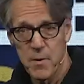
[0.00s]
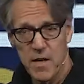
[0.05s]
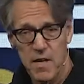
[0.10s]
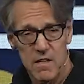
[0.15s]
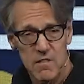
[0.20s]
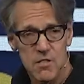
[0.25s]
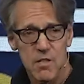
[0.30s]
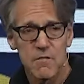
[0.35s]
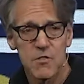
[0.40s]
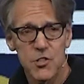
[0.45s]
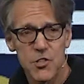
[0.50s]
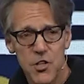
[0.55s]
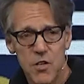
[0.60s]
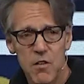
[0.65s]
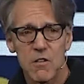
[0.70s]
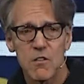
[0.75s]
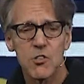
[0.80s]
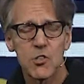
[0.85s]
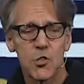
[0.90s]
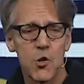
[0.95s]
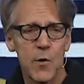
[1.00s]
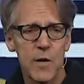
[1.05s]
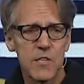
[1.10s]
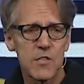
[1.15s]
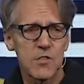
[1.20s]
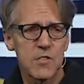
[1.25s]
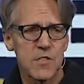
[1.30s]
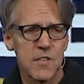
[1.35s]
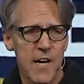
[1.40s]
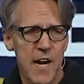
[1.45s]
because of certain
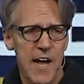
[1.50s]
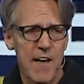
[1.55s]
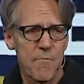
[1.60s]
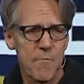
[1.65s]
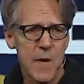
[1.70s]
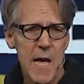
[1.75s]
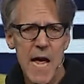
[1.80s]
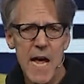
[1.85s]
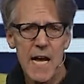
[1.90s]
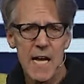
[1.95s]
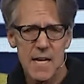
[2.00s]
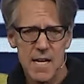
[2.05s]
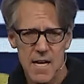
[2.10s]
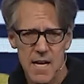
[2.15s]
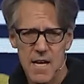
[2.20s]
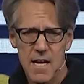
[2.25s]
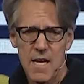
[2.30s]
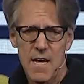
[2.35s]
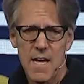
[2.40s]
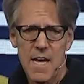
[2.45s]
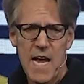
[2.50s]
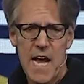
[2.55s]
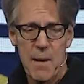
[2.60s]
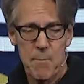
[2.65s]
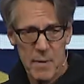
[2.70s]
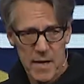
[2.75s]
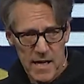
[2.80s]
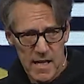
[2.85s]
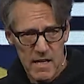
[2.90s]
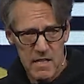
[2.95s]
choices that I've made.
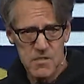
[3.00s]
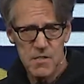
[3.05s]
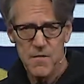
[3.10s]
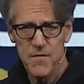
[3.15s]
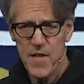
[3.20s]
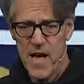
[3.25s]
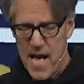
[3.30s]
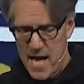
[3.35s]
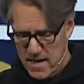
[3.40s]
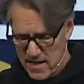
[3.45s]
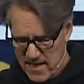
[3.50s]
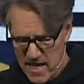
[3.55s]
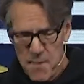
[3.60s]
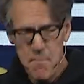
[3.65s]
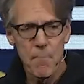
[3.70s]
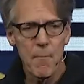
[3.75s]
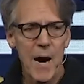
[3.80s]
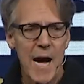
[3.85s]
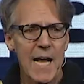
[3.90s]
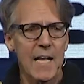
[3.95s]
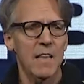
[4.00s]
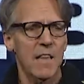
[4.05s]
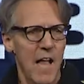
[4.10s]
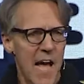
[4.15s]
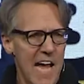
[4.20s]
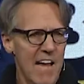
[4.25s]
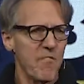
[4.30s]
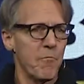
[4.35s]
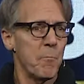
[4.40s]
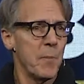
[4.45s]
And because of that, let my
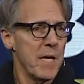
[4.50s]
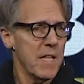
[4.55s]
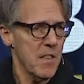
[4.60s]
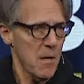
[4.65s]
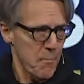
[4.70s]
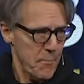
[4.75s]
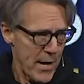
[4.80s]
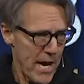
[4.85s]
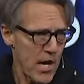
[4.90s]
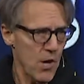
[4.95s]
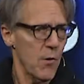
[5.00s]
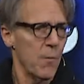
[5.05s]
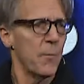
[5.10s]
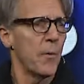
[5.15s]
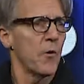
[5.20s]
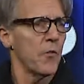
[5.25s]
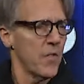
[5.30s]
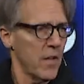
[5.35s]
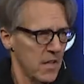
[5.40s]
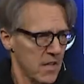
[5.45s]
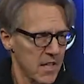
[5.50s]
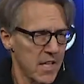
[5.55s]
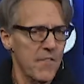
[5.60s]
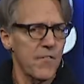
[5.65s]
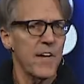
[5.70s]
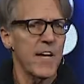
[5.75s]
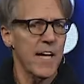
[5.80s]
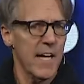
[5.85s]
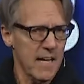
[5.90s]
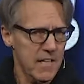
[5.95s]
life be the parable, the
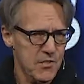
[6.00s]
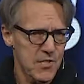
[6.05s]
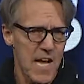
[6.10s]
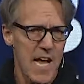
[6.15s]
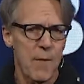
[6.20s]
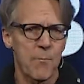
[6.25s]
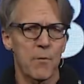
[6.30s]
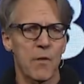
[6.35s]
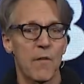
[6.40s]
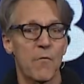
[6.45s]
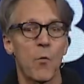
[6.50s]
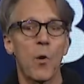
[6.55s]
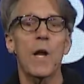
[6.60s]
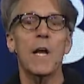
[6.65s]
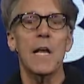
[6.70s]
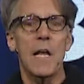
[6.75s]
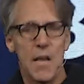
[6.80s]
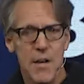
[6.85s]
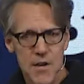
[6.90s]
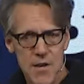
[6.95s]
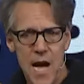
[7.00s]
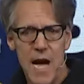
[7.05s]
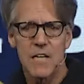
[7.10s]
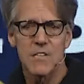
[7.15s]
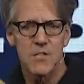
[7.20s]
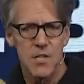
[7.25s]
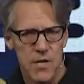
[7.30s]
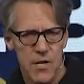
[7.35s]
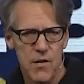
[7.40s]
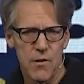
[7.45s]
living example of what
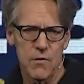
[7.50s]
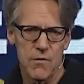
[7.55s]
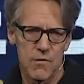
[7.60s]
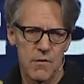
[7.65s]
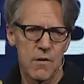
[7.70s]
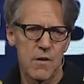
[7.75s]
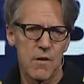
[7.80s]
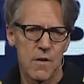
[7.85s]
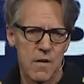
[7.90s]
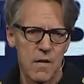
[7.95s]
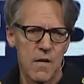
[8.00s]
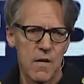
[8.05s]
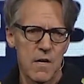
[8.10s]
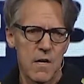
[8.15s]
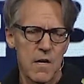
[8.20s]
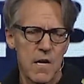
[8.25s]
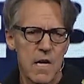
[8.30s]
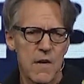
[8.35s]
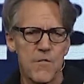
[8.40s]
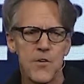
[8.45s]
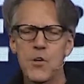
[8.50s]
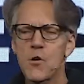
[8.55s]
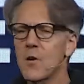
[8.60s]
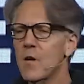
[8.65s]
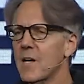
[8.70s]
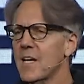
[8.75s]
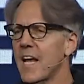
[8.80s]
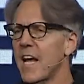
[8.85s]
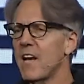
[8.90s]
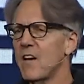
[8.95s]
not to do. If you
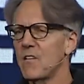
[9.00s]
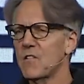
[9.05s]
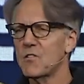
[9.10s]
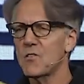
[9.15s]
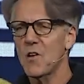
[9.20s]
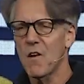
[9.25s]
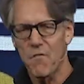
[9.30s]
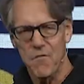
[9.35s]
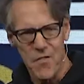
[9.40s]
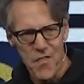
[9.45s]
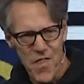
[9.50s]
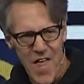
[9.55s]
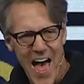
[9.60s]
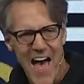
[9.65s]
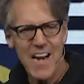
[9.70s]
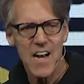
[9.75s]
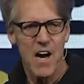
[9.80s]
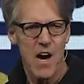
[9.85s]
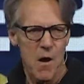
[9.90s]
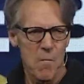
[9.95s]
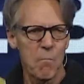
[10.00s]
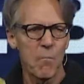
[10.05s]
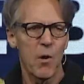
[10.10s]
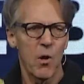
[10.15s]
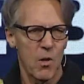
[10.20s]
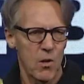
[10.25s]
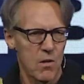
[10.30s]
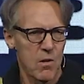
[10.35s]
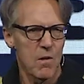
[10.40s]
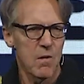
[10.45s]
could get yourself that
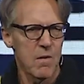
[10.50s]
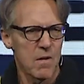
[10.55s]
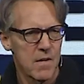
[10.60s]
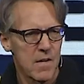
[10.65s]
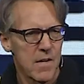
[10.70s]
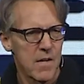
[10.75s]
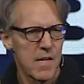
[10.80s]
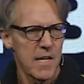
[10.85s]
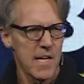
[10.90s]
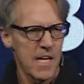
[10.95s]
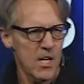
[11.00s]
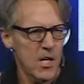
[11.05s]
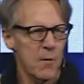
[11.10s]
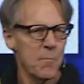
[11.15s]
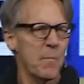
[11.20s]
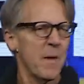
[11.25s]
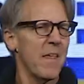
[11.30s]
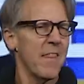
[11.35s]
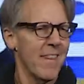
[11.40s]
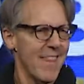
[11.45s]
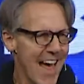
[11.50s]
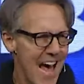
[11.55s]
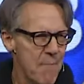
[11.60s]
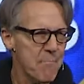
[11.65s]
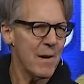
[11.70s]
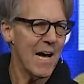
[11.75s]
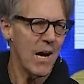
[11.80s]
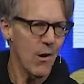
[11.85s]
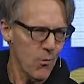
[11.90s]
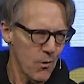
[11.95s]
humble, it could be
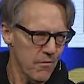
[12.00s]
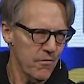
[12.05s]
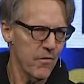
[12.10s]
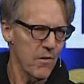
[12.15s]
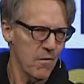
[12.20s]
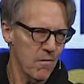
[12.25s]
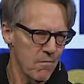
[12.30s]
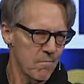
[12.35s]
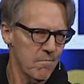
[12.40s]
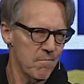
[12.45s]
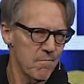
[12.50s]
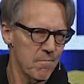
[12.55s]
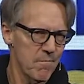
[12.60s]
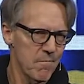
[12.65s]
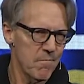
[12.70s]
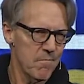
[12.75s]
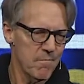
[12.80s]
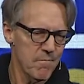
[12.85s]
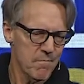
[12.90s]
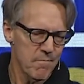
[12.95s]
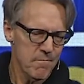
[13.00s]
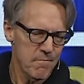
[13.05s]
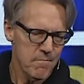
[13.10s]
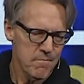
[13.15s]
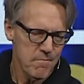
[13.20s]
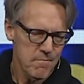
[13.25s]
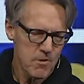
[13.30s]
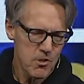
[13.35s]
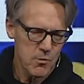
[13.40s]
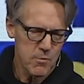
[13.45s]
that powerful
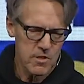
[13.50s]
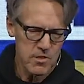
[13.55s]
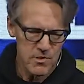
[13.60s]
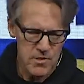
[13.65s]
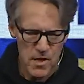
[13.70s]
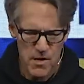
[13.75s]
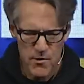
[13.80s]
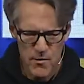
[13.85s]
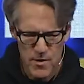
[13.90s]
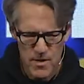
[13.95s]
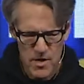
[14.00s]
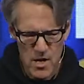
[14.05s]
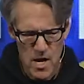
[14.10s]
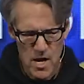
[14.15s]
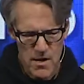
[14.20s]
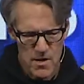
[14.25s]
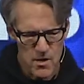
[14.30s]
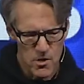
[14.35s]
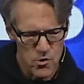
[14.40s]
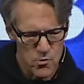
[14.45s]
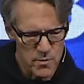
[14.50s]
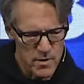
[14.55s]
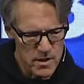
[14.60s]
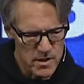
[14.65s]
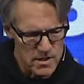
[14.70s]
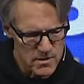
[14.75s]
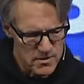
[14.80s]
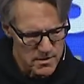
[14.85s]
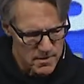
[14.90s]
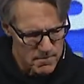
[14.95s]
to a son or a daughter who would
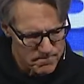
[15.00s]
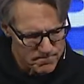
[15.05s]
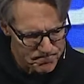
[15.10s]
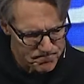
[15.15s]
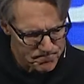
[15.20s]
listen.